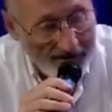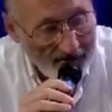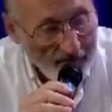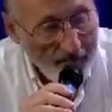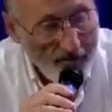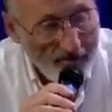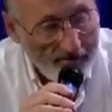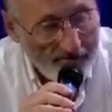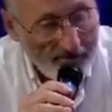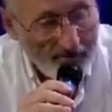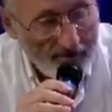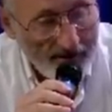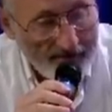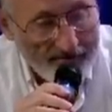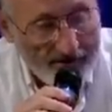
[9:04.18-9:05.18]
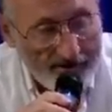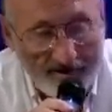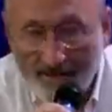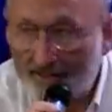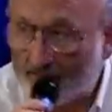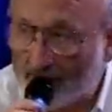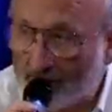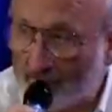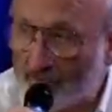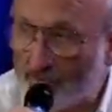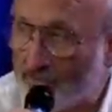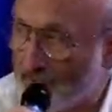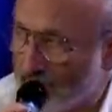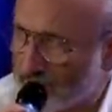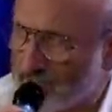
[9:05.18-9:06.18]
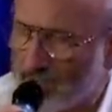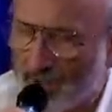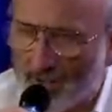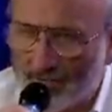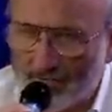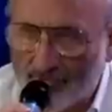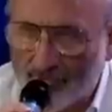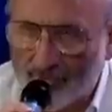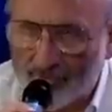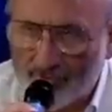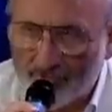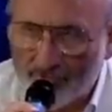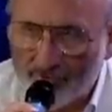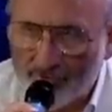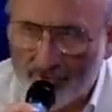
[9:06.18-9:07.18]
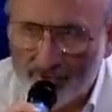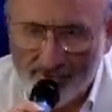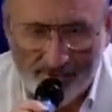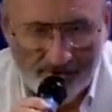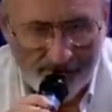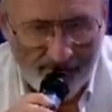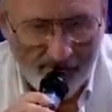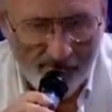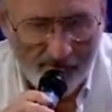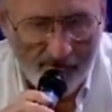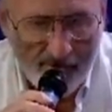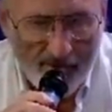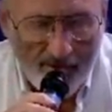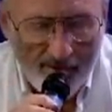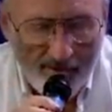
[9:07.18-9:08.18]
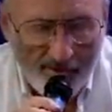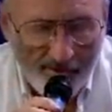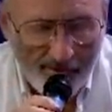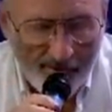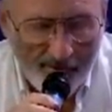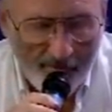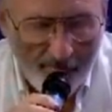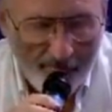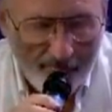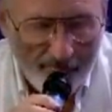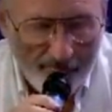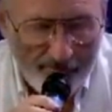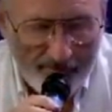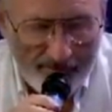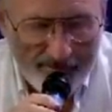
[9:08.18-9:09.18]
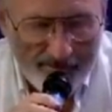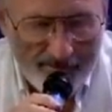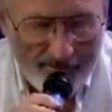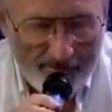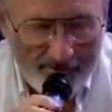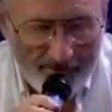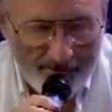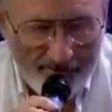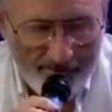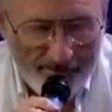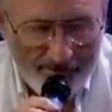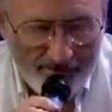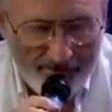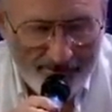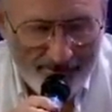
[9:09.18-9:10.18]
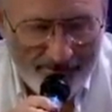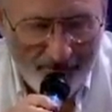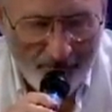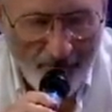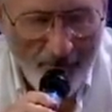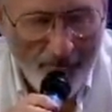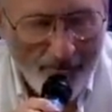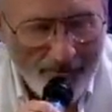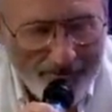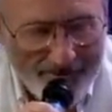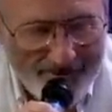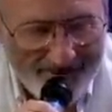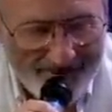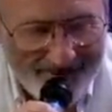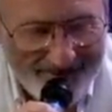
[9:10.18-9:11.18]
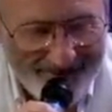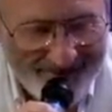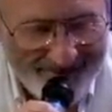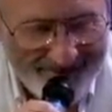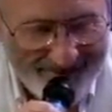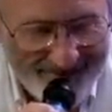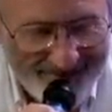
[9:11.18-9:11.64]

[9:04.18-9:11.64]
latter part of her life, she died in 2009. For those of you that didn't know, um, the, the, the roles in